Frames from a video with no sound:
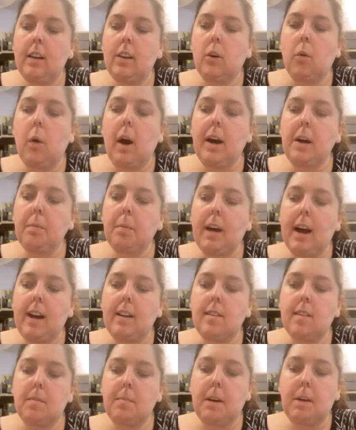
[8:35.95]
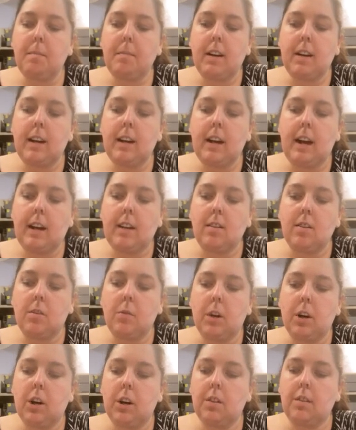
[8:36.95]
The choir plans to meet Monday nights
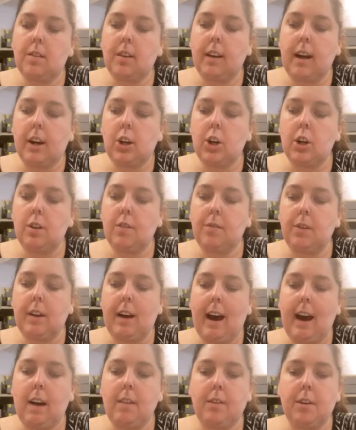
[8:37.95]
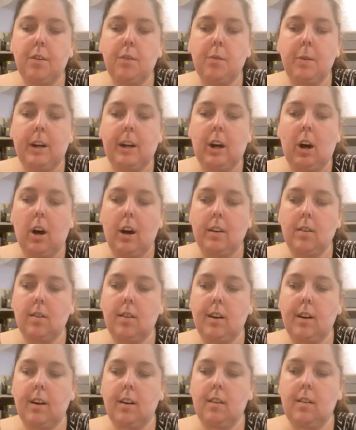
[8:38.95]
to rehearse selections for the anniversary
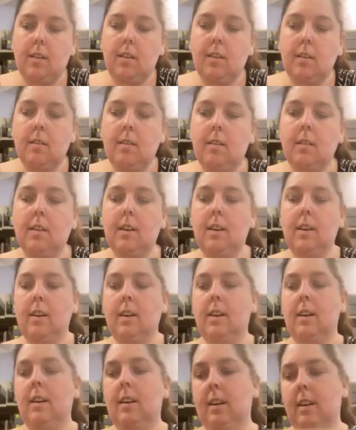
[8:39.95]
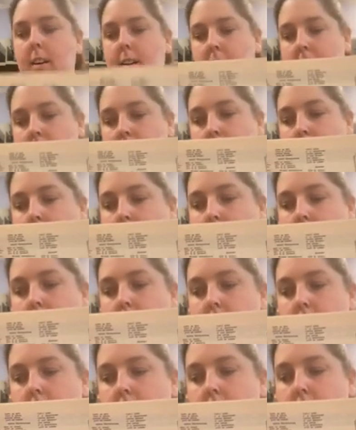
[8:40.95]
concert.
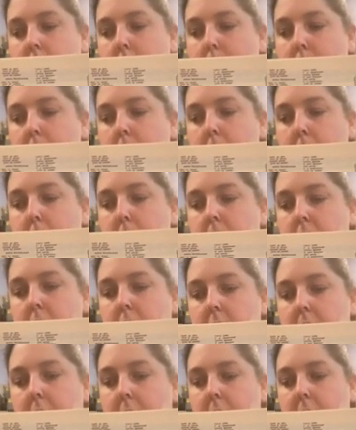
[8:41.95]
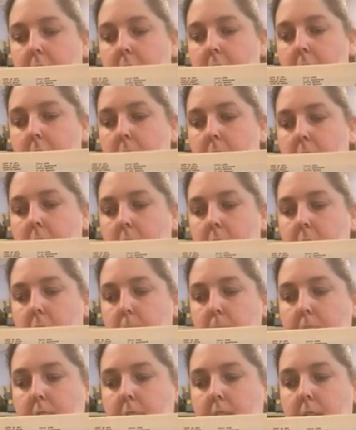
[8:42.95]
And if I'm not mistaken,
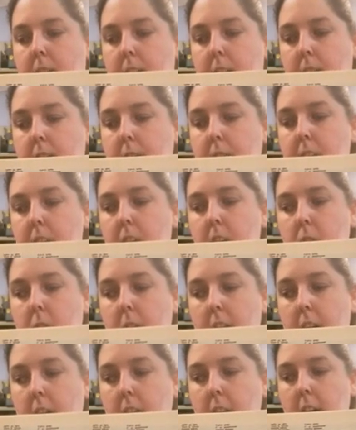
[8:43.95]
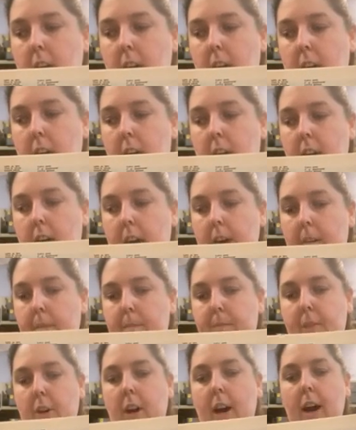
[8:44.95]
there's Mrs. DeCivito in here.
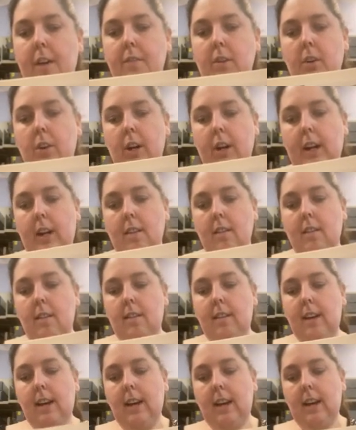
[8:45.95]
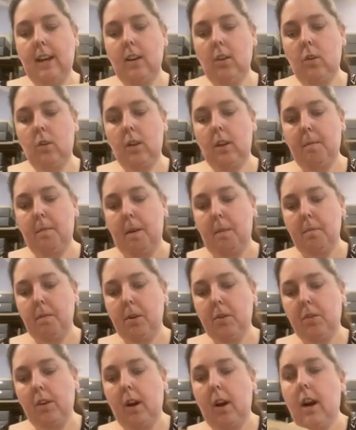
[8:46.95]
You'll have to look and see who the
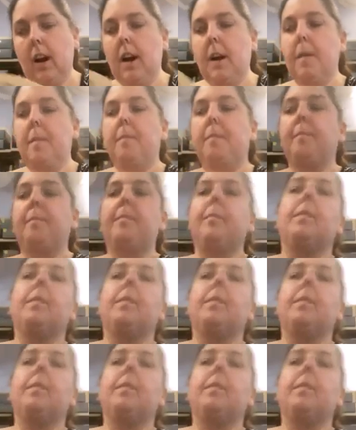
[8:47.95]
members are.